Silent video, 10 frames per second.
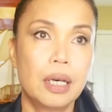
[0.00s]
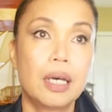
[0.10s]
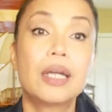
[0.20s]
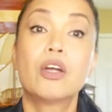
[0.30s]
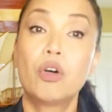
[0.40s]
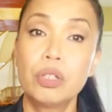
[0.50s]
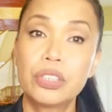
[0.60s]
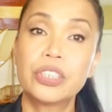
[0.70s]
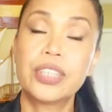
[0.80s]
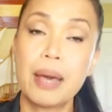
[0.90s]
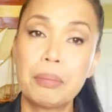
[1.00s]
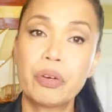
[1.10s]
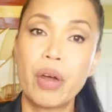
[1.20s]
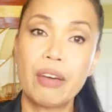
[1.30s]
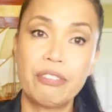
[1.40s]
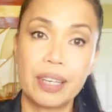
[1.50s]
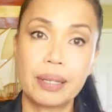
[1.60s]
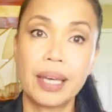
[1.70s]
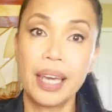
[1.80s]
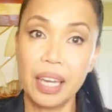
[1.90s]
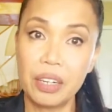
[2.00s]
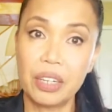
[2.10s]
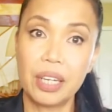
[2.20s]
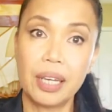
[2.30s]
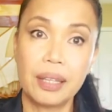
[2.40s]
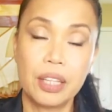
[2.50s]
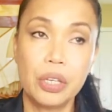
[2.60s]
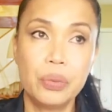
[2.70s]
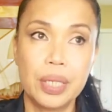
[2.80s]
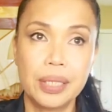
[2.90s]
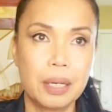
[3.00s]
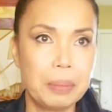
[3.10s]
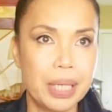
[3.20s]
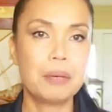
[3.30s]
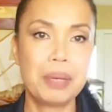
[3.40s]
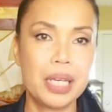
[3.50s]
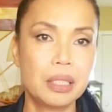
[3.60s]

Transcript: an older demographic here in the US, that means